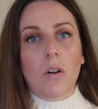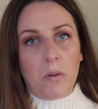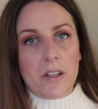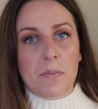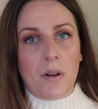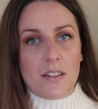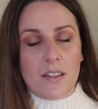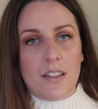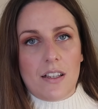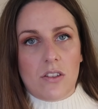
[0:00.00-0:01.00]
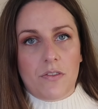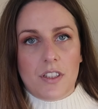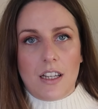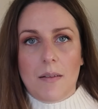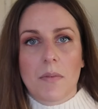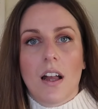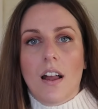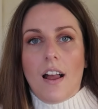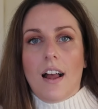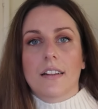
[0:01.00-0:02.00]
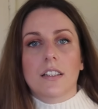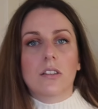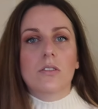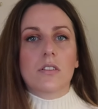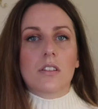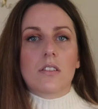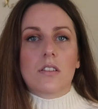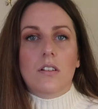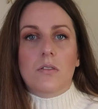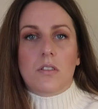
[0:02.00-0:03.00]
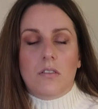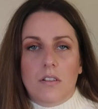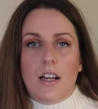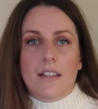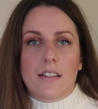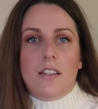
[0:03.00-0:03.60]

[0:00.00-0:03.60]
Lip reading: always pass the test of time, and it looks so nice.